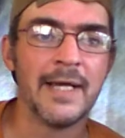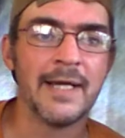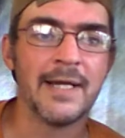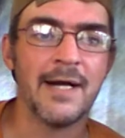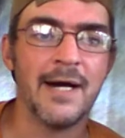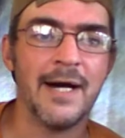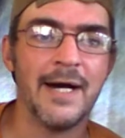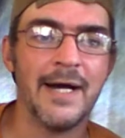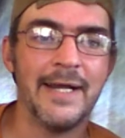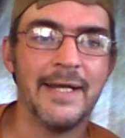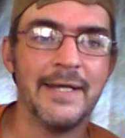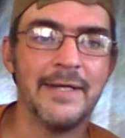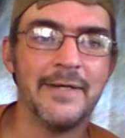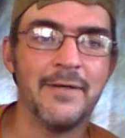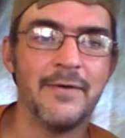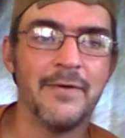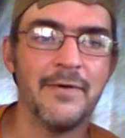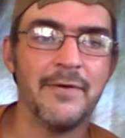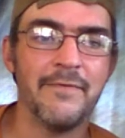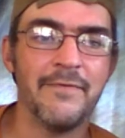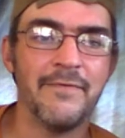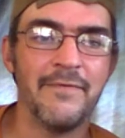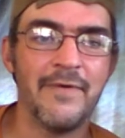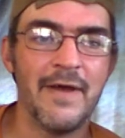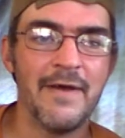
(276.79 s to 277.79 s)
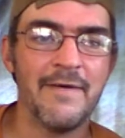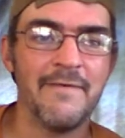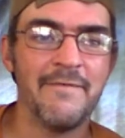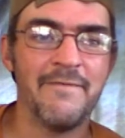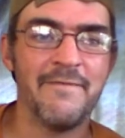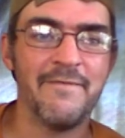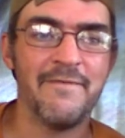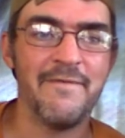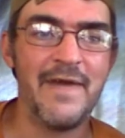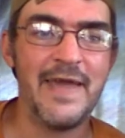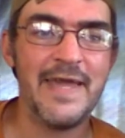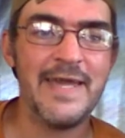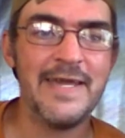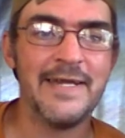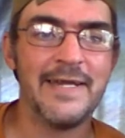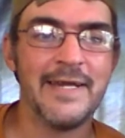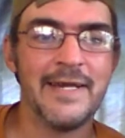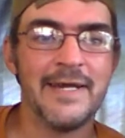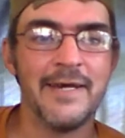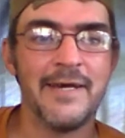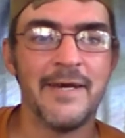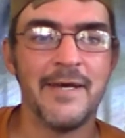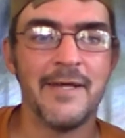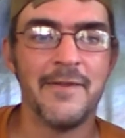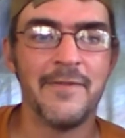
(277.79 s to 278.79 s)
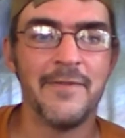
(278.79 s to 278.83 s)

kind of fake